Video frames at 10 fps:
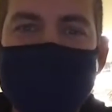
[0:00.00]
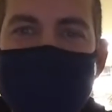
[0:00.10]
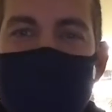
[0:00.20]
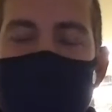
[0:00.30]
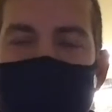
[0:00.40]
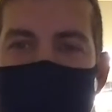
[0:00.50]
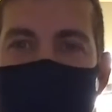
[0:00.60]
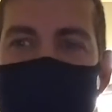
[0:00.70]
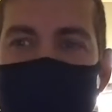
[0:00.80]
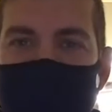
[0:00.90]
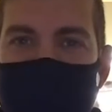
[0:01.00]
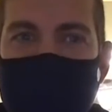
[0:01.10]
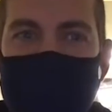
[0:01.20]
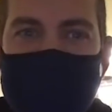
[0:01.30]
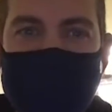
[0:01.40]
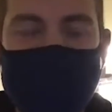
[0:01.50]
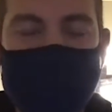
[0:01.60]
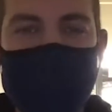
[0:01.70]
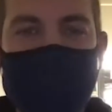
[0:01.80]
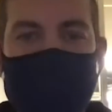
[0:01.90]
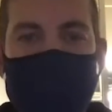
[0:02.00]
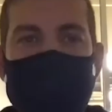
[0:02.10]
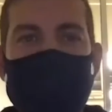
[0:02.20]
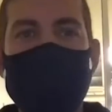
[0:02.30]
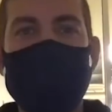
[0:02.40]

I mean, I love Grant to death,